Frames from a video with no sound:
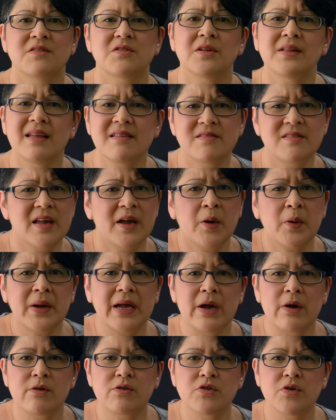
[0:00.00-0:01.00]
So let's say our
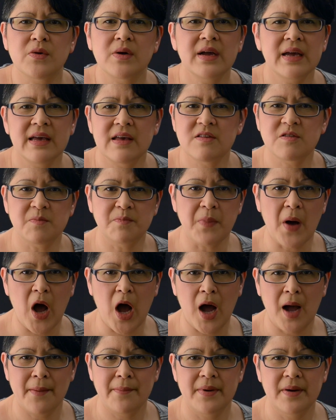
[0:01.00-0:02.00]
character is
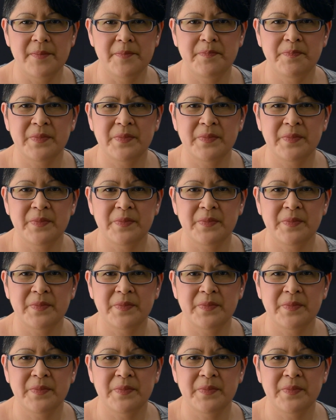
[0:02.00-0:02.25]
Bob,